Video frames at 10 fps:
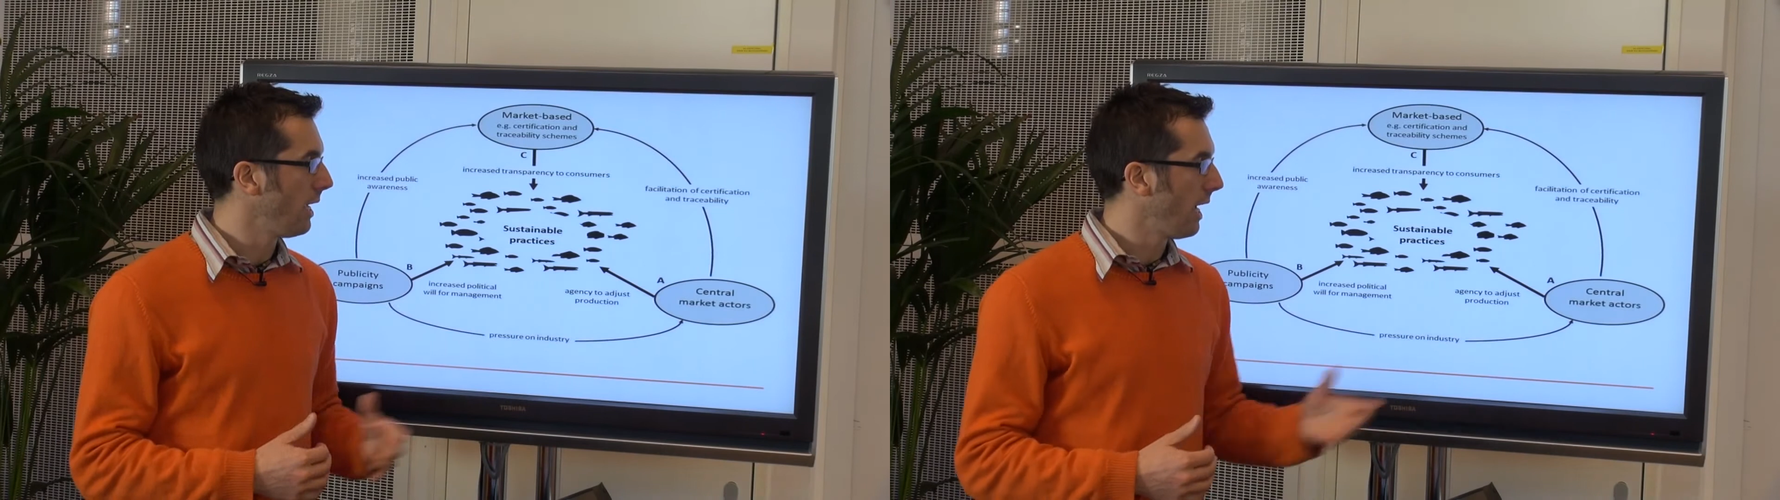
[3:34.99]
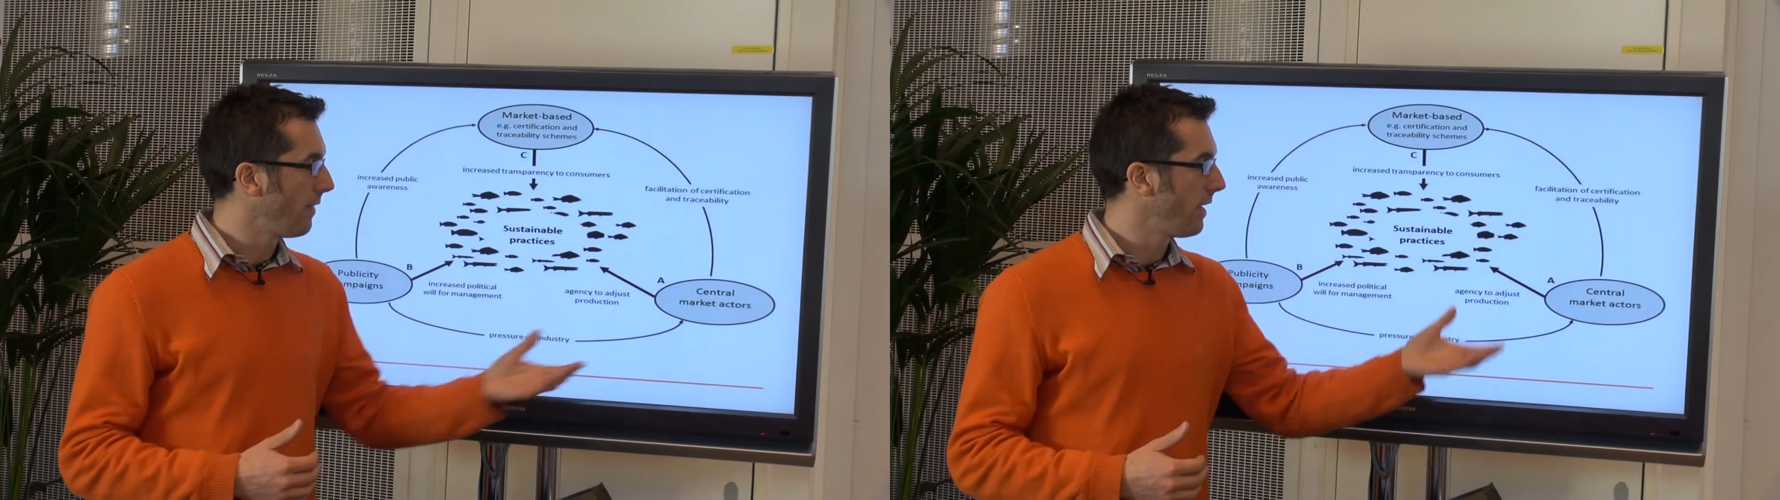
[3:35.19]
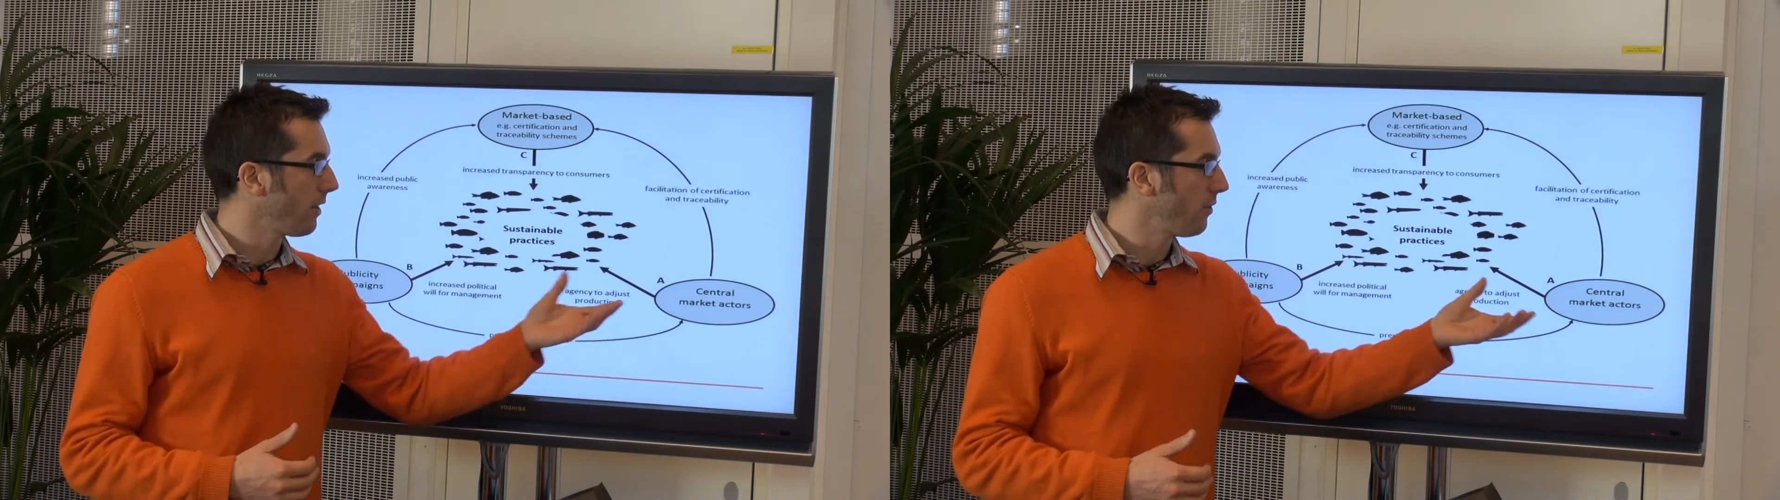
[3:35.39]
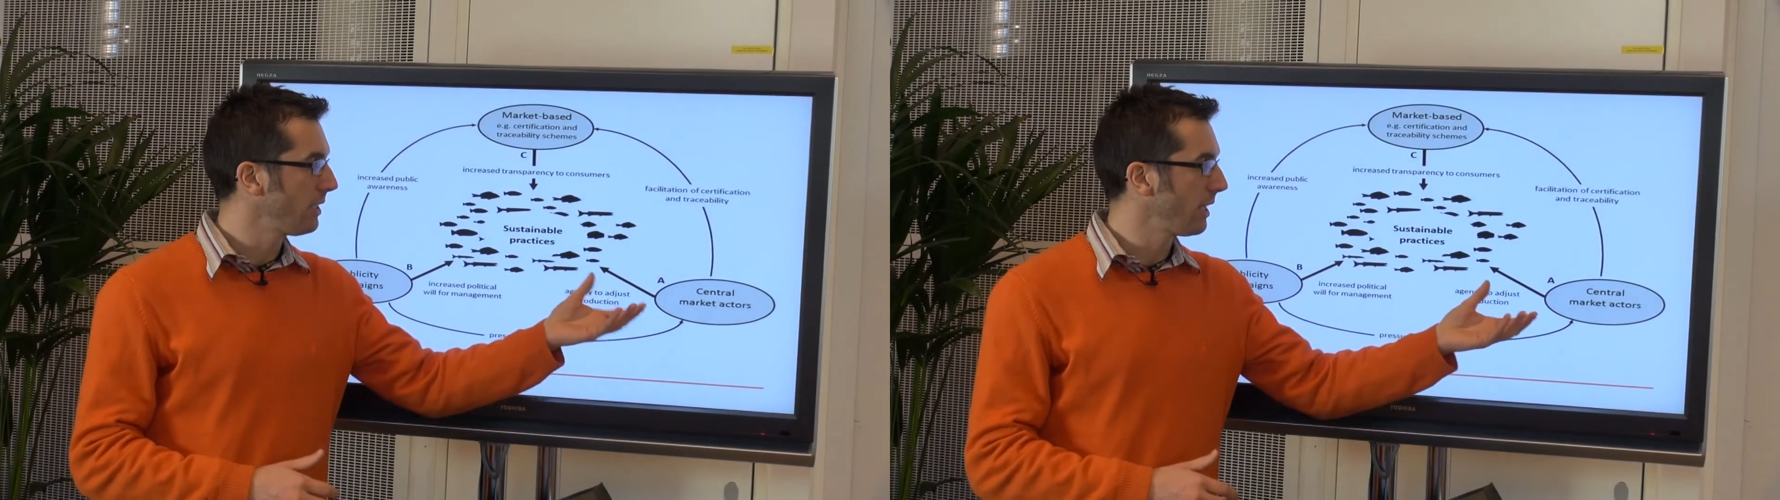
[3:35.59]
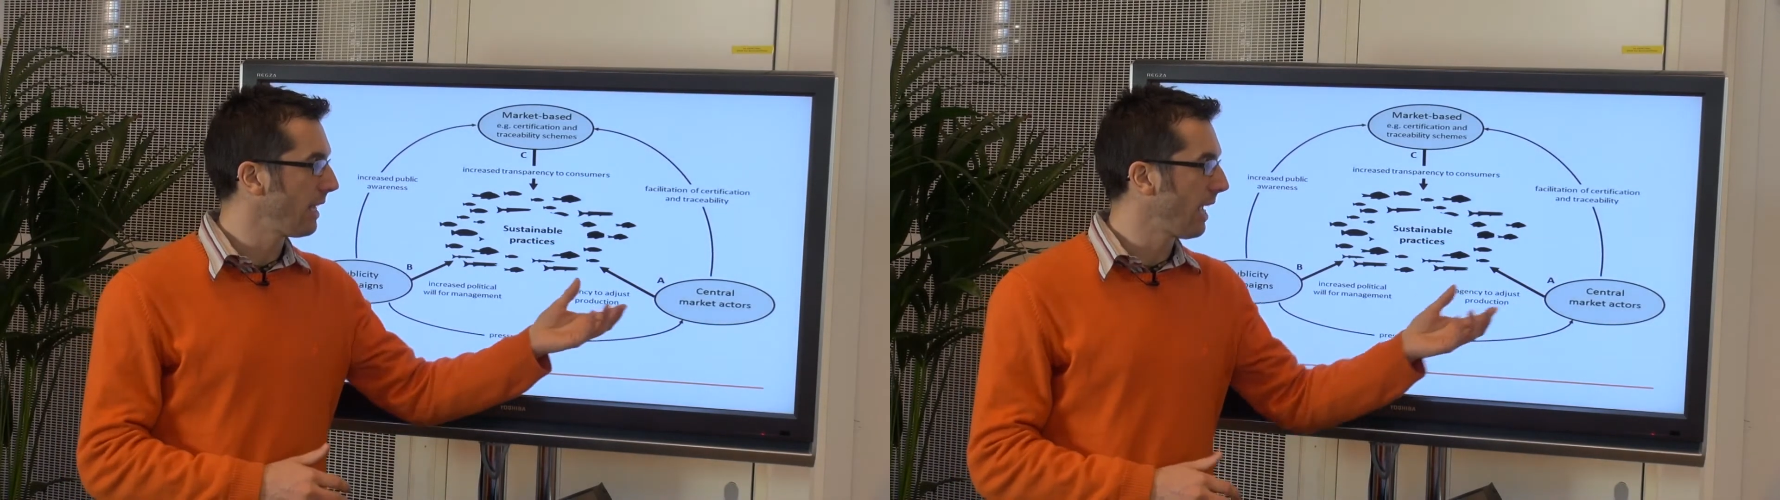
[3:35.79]
and they
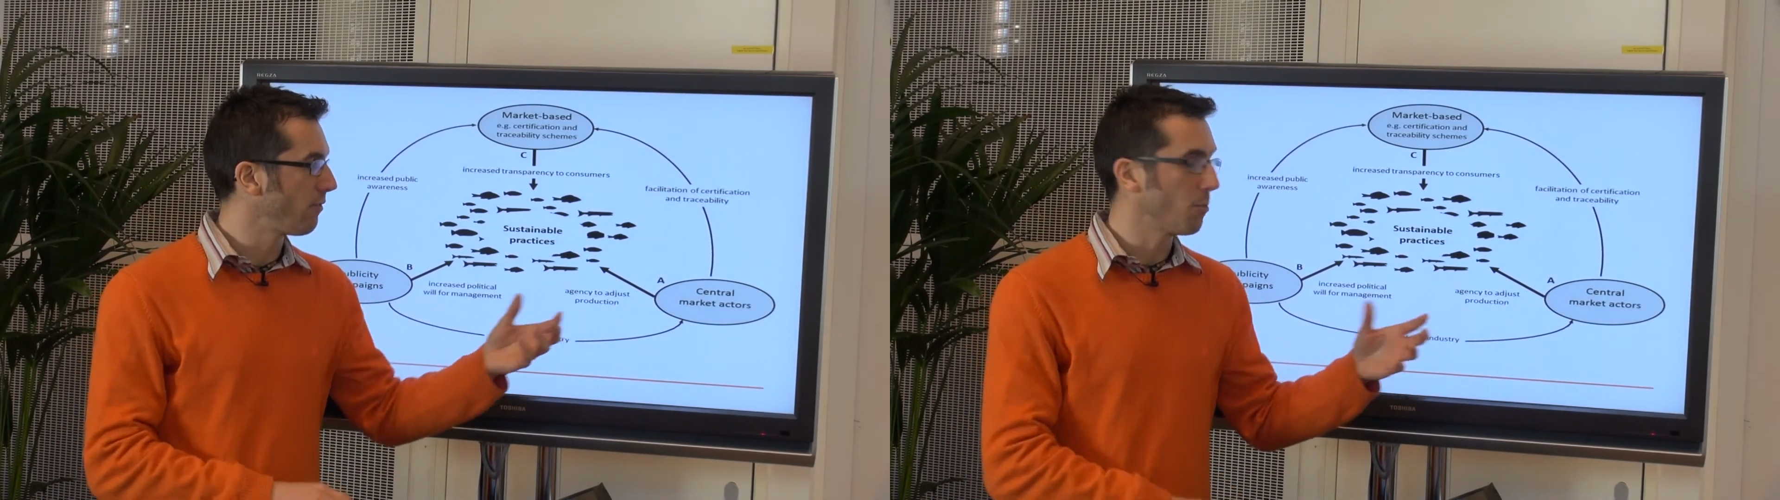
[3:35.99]
increasingly have the